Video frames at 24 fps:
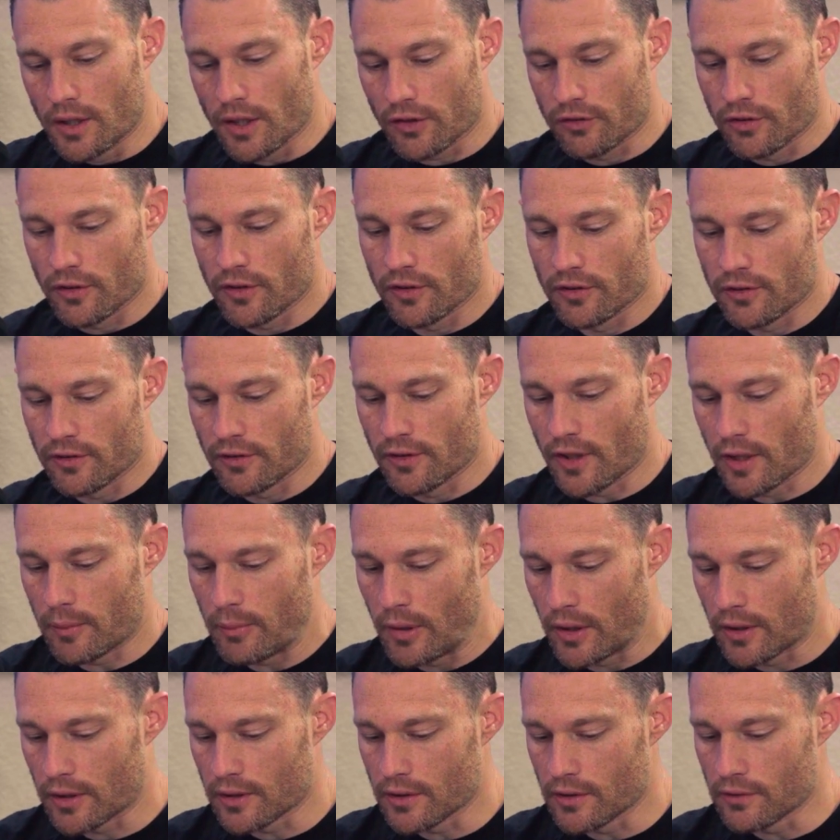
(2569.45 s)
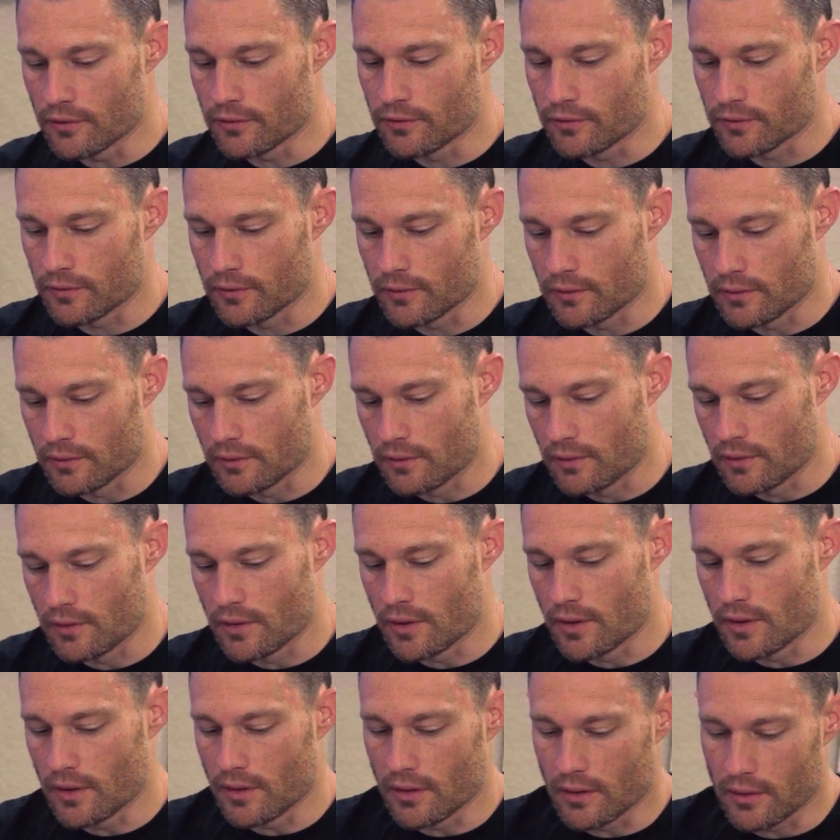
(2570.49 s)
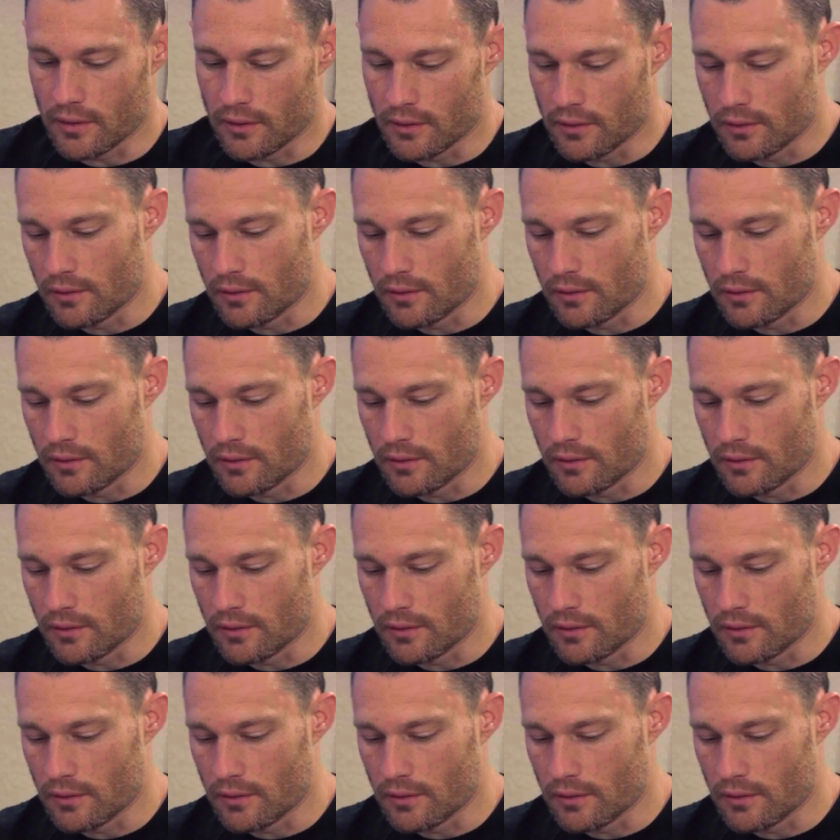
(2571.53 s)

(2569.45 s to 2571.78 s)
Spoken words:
so this is like part of the,